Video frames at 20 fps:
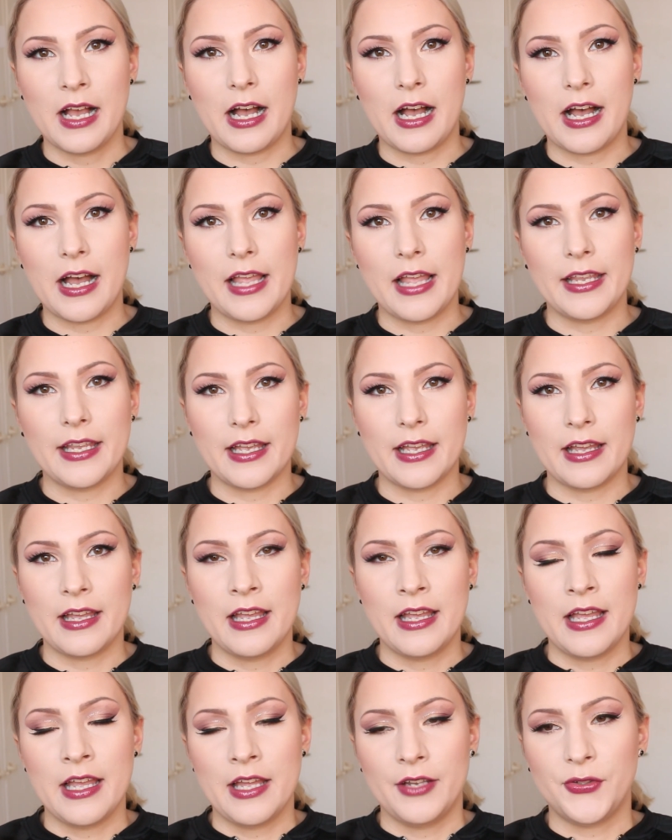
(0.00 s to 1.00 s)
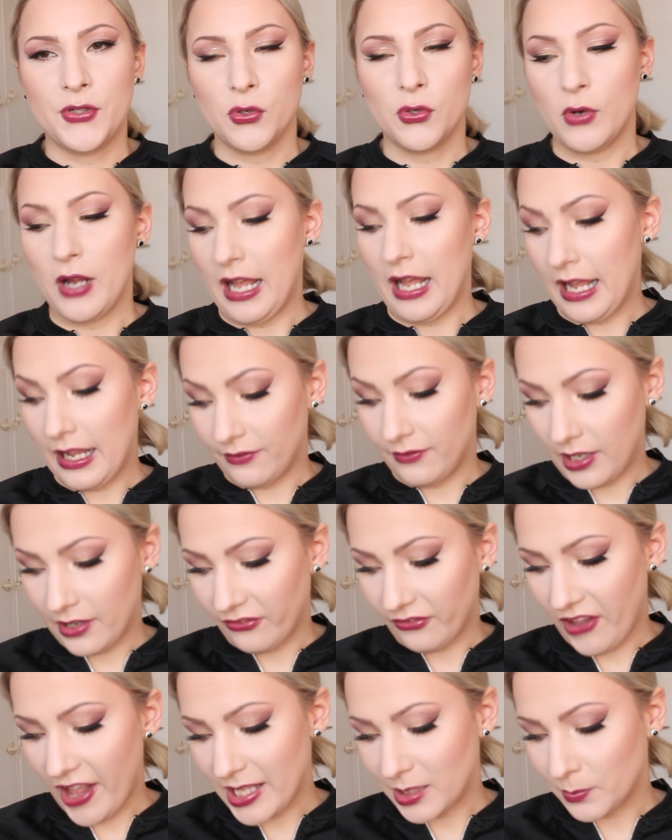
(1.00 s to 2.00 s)
I do have
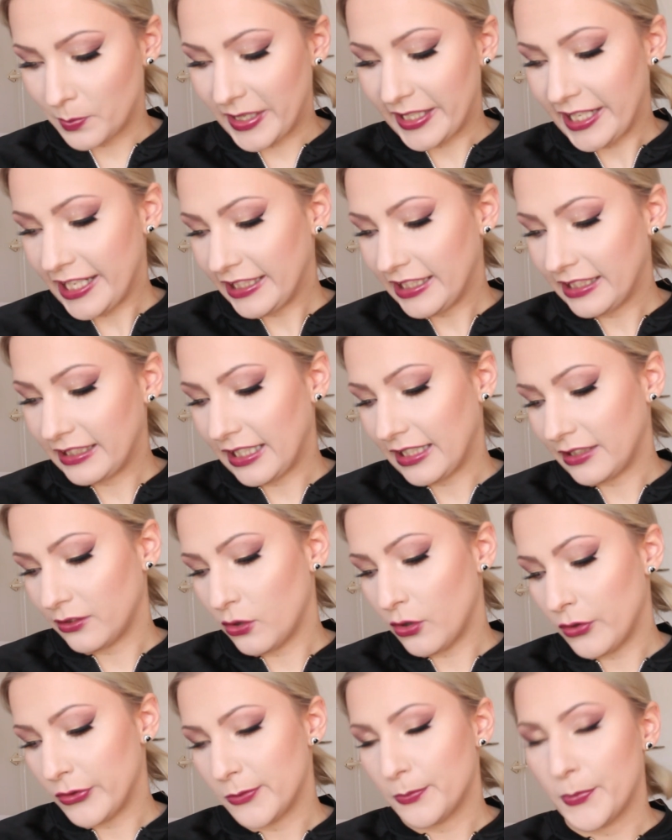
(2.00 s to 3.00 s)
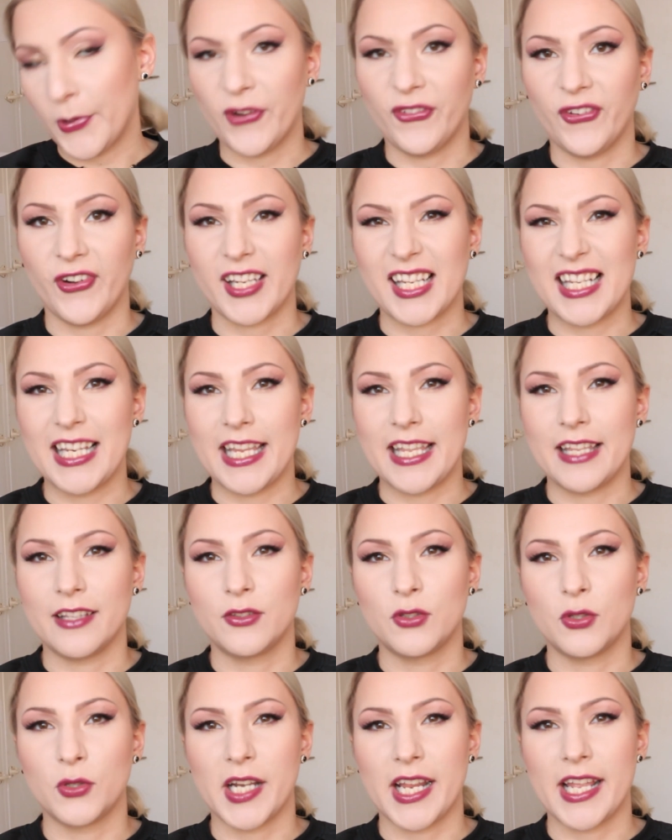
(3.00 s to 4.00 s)
a face palette that goes
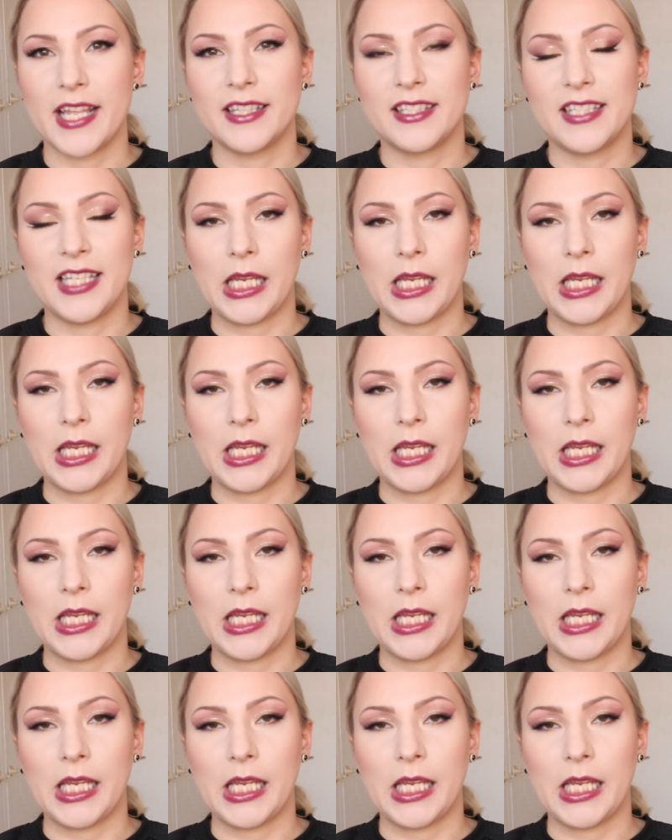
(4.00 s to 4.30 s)
perfectly to the